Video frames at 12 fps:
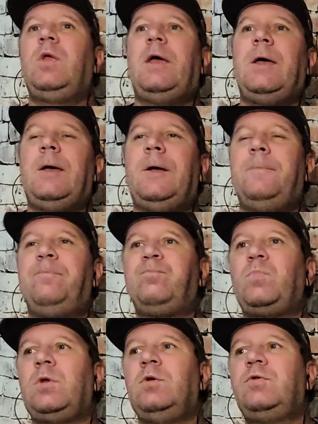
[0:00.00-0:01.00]

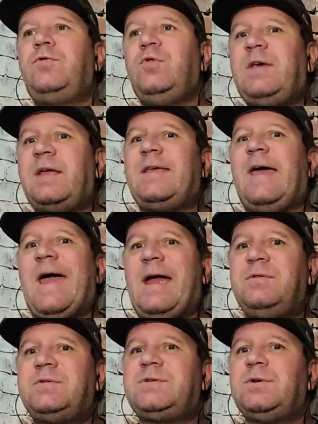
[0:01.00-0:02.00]
to get
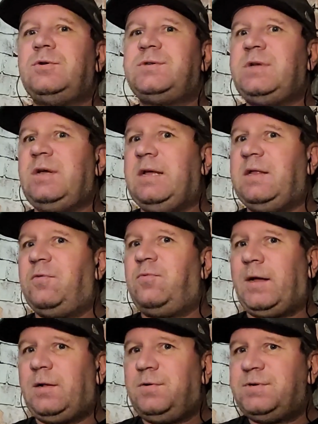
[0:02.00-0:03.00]
answers in a
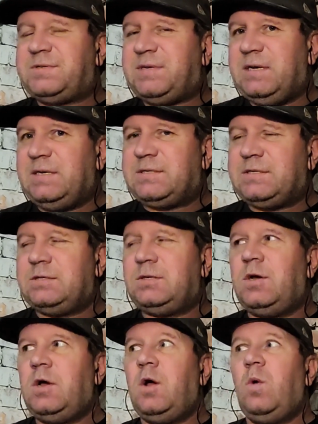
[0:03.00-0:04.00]
regular season
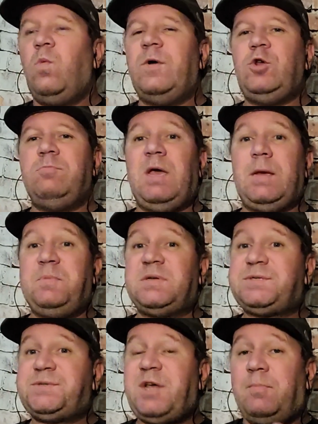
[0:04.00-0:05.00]
when you maybe
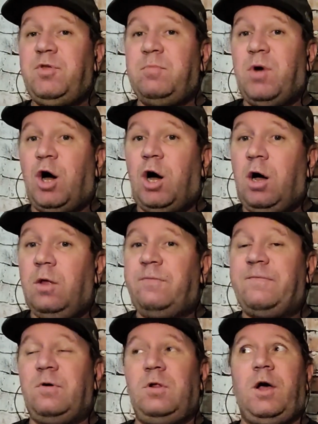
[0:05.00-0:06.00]
sub them on
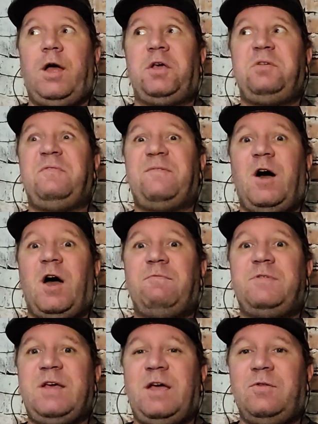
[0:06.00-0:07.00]
for
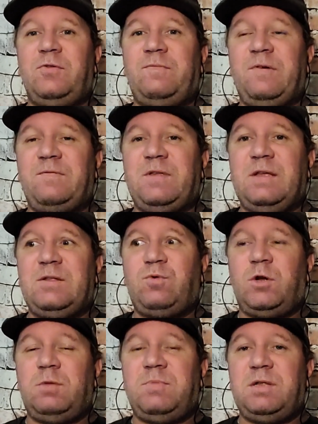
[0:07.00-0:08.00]
5, 10, 15,
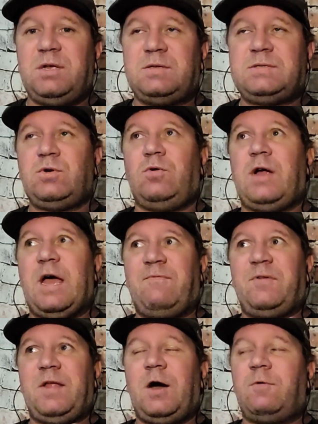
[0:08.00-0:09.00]
20 minutes or
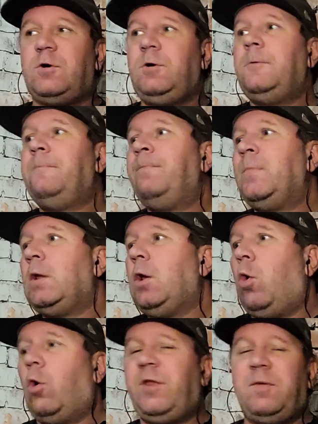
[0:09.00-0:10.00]
half an hour,
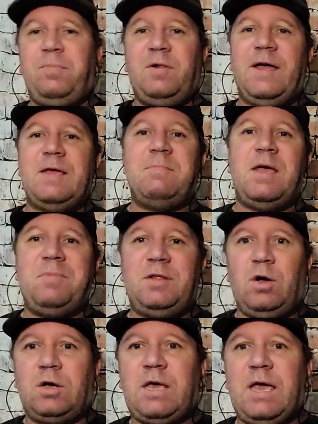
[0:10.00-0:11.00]
or they play maybe an
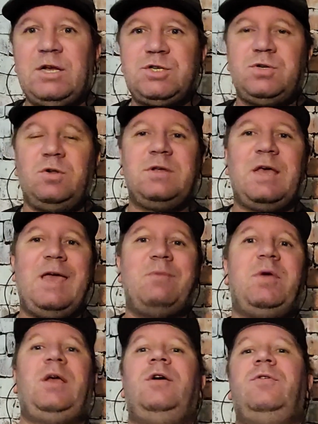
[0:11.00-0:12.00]
occasional
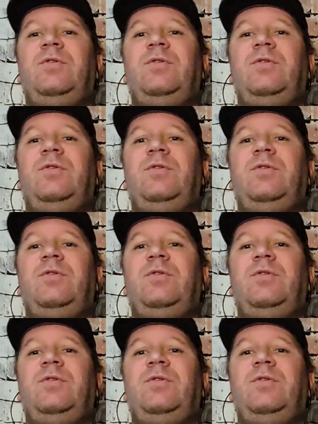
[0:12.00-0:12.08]
game here